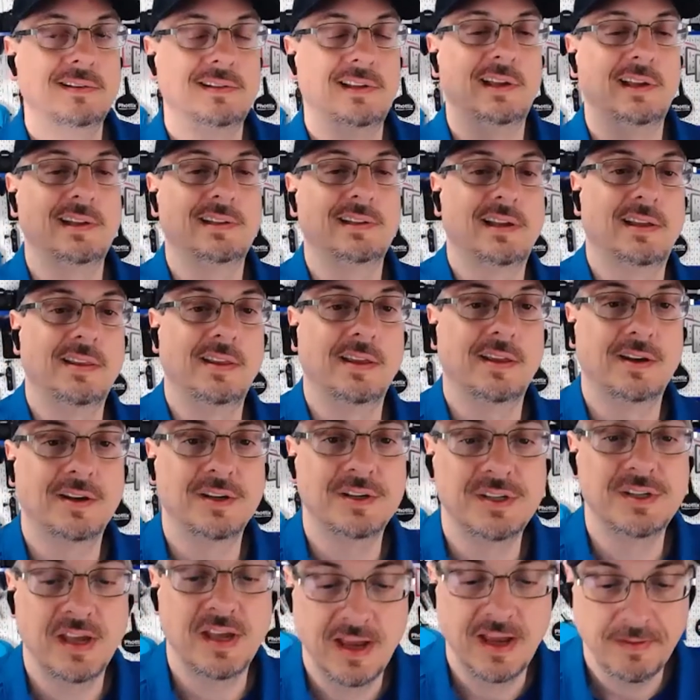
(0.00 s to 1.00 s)
It's on the other
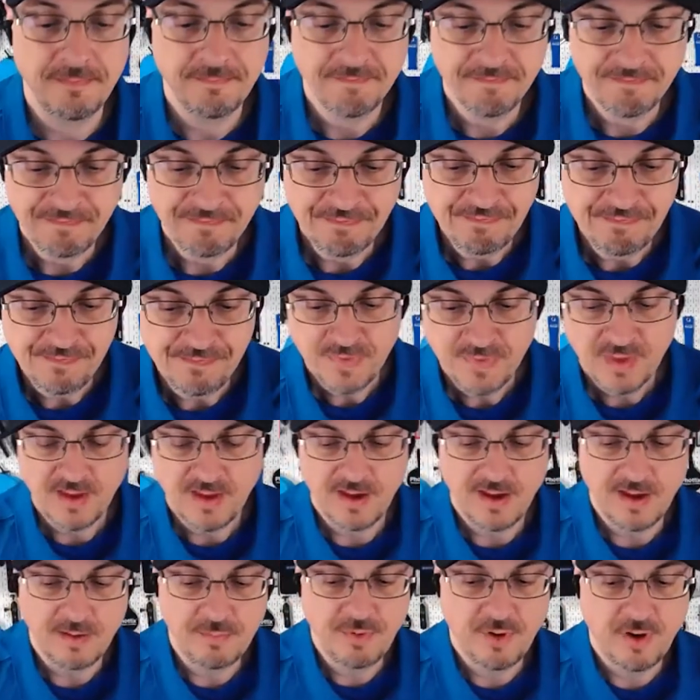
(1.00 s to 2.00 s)
side.
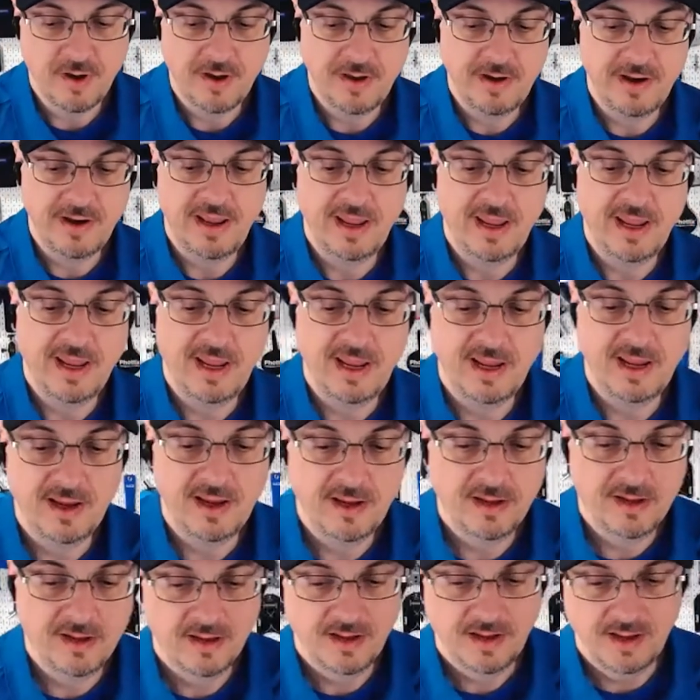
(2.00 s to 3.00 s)
I bought
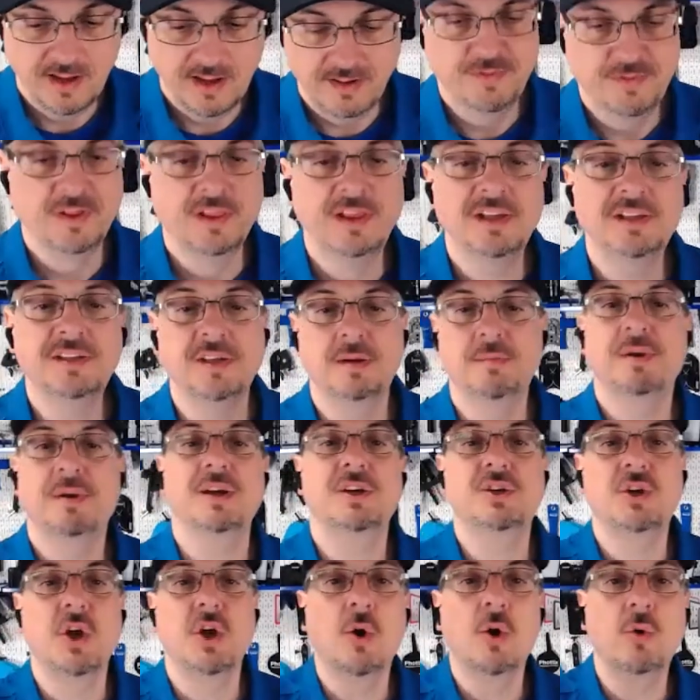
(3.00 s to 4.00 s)
a, and if you listen to my
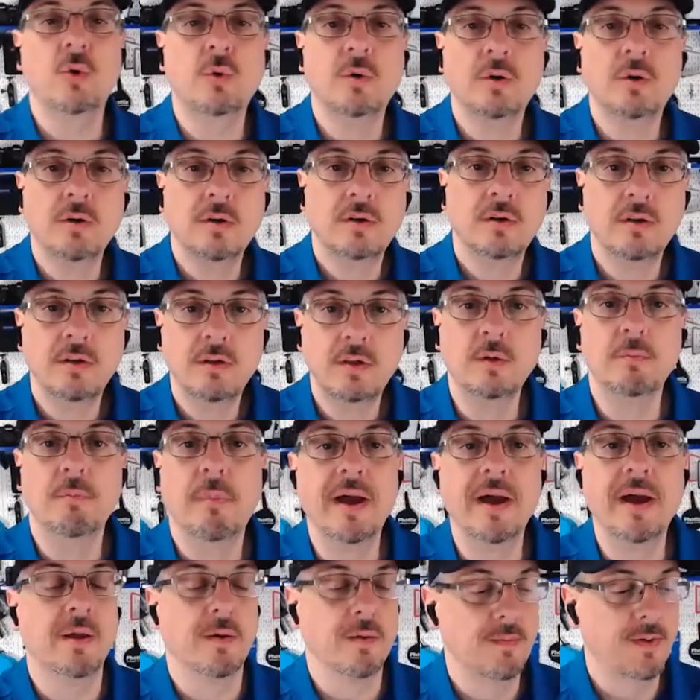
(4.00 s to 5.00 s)
show, you
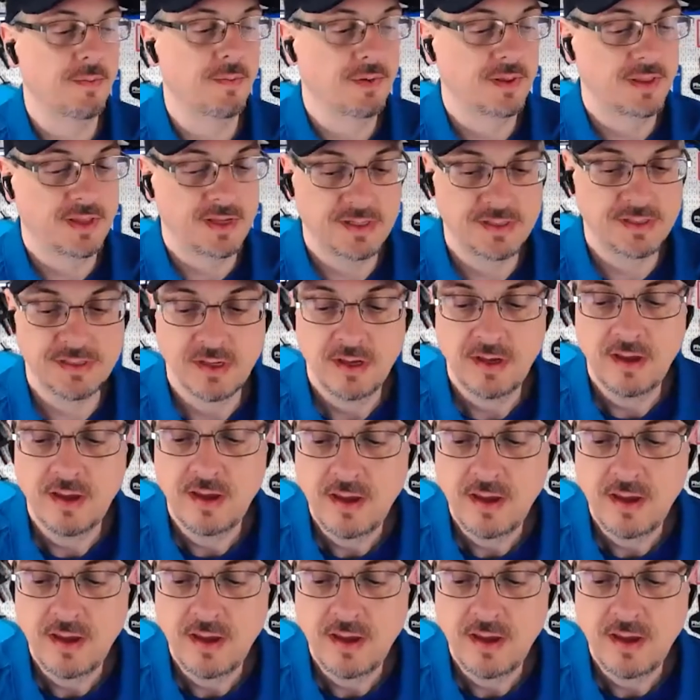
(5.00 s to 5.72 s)
might remember this.